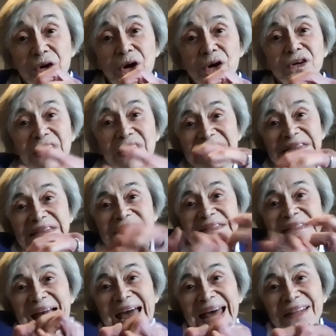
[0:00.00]
it all
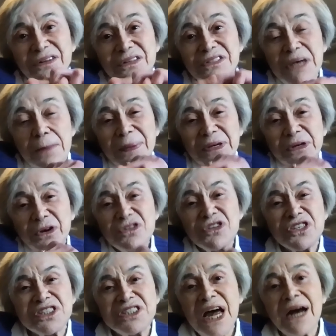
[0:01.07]
gathers up and you're
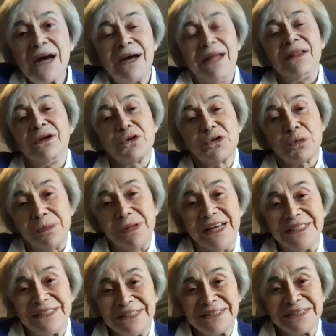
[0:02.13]
stuck in those
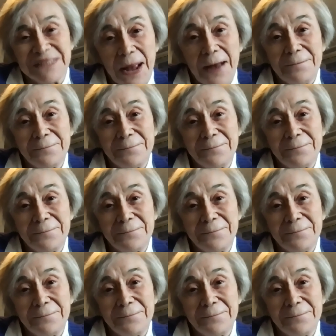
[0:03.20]
places.